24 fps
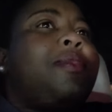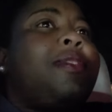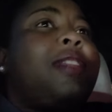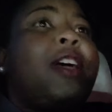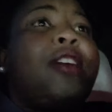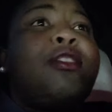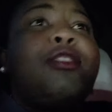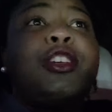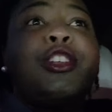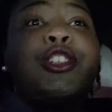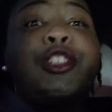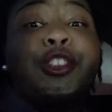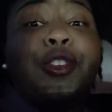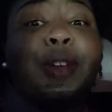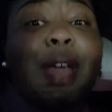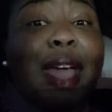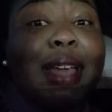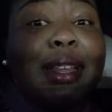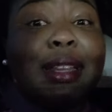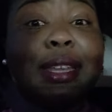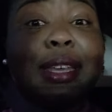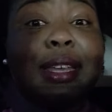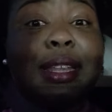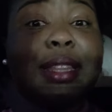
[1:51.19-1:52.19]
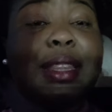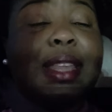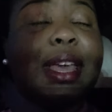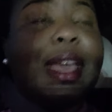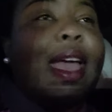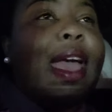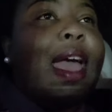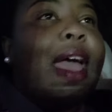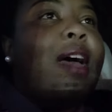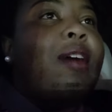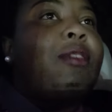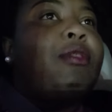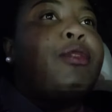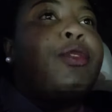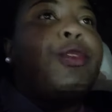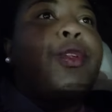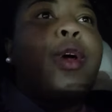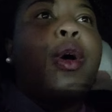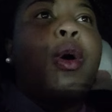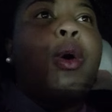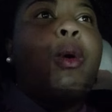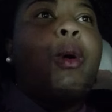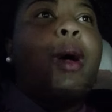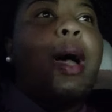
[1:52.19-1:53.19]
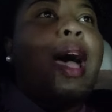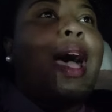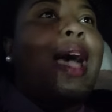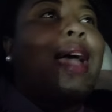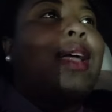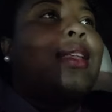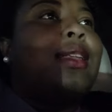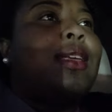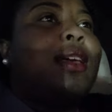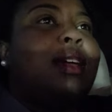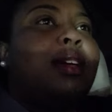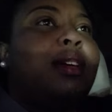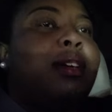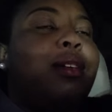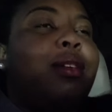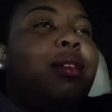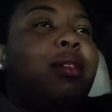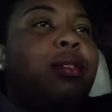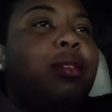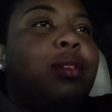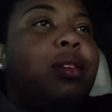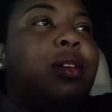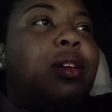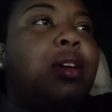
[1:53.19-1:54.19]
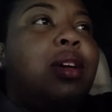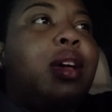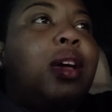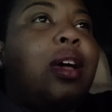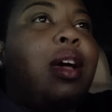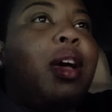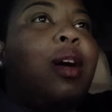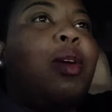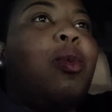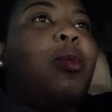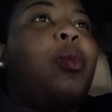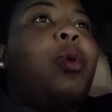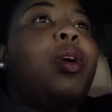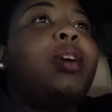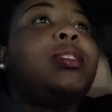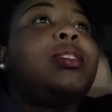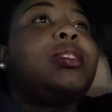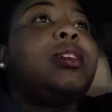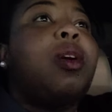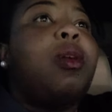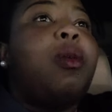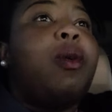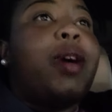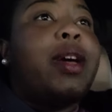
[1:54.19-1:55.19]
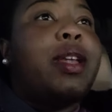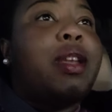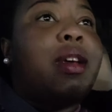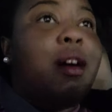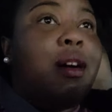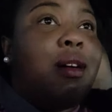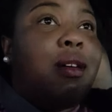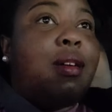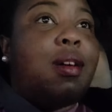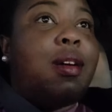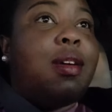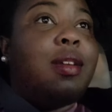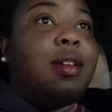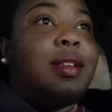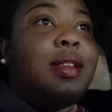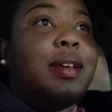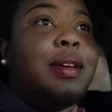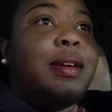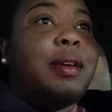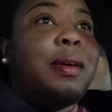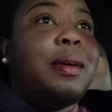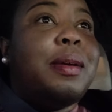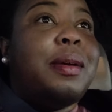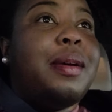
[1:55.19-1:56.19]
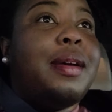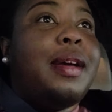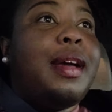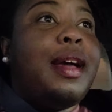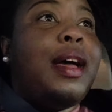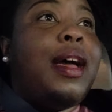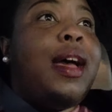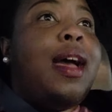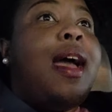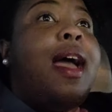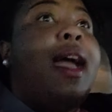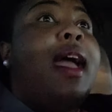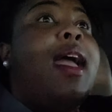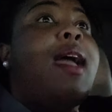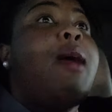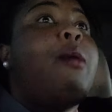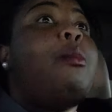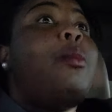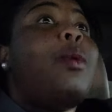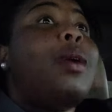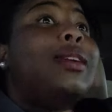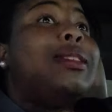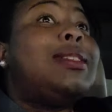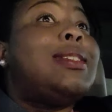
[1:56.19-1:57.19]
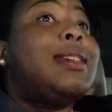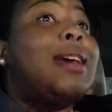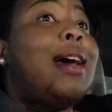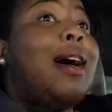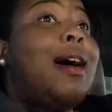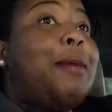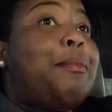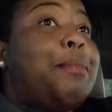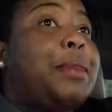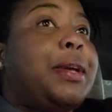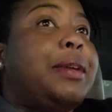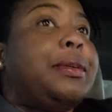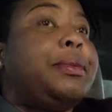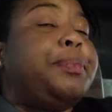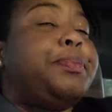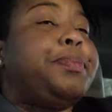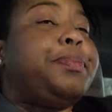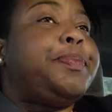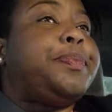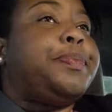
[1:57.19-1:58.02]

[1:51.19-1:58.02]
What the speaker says: they're distracted, they have no idea what's going on and what's coming.